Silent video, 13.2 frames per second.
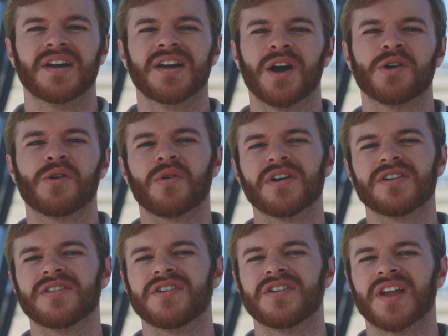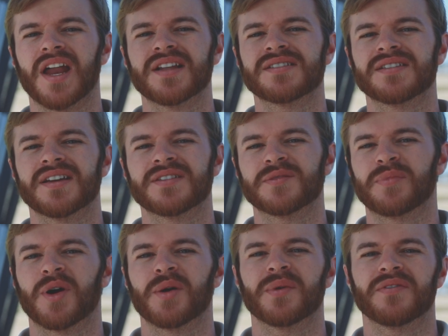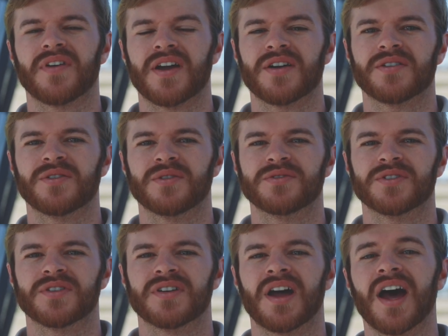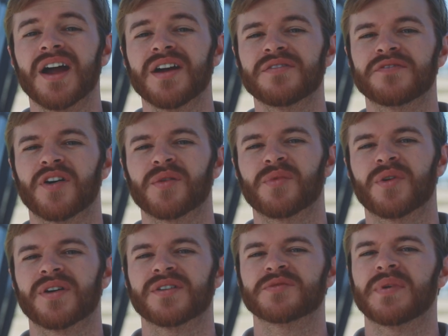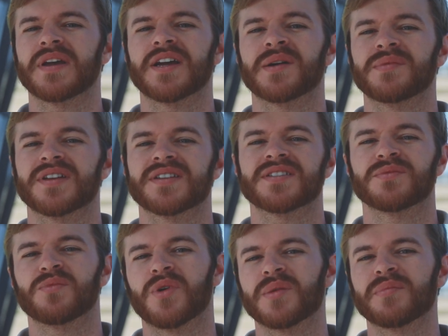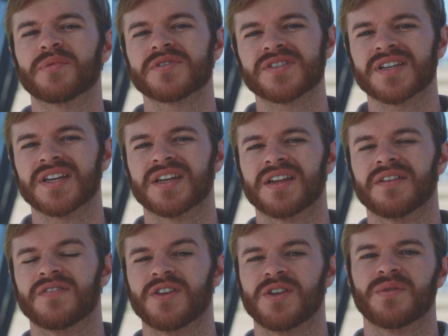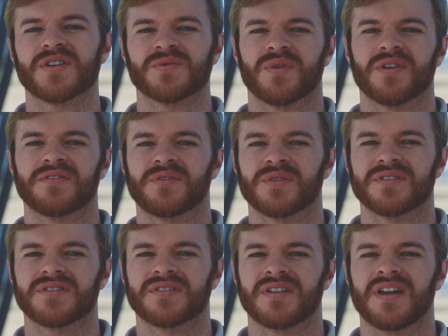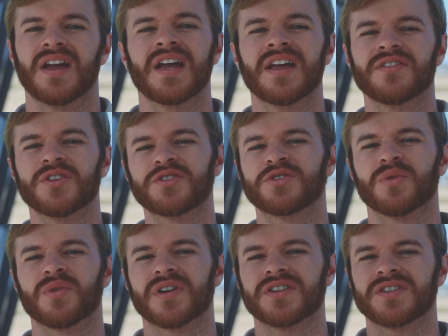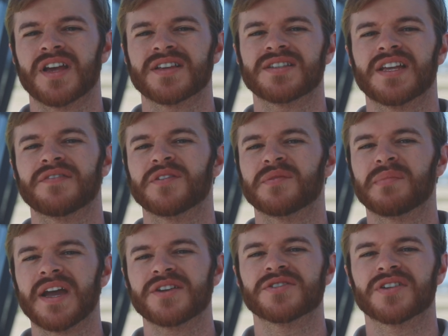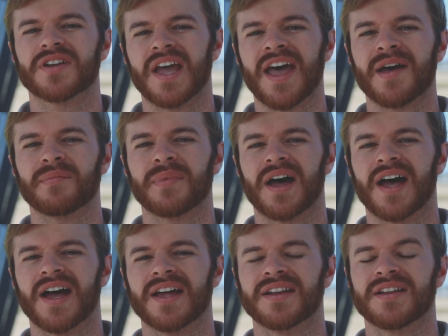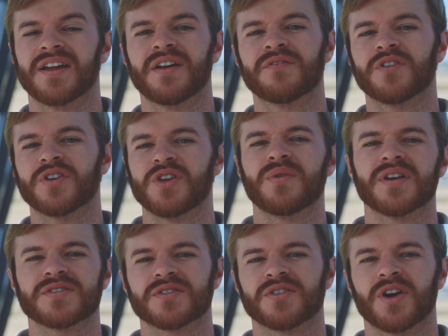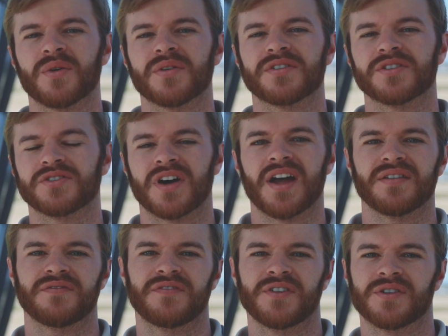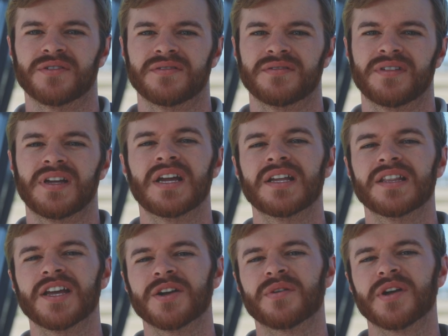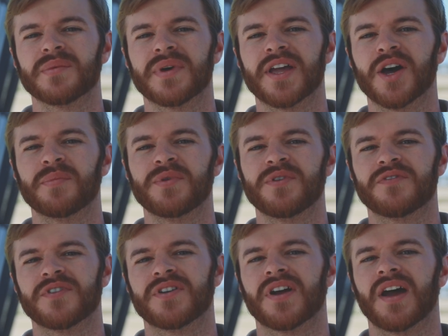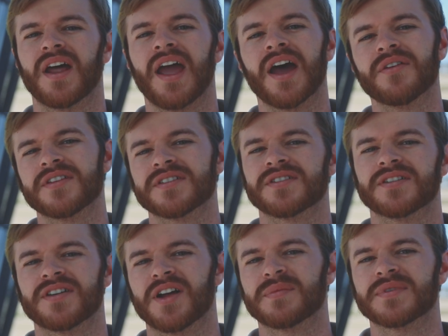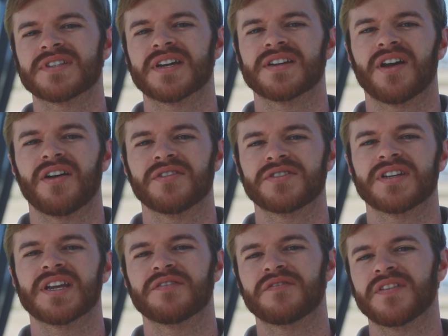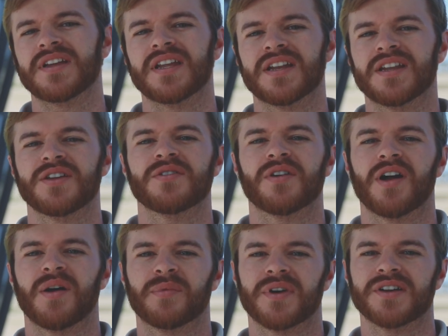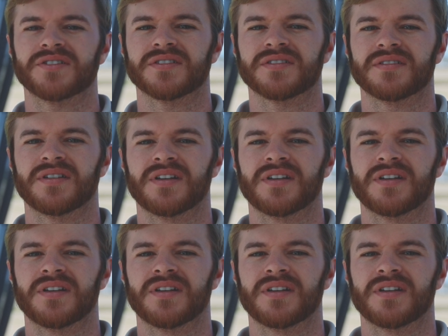According to the United States Department of Agriculture, hired farm workers make up less than 1% of the U.S. workforce. This shortage has left a major gap behind for you as a grower to try and fill. Let Greenway help you figure out how this autonomous technology can fit into your operation.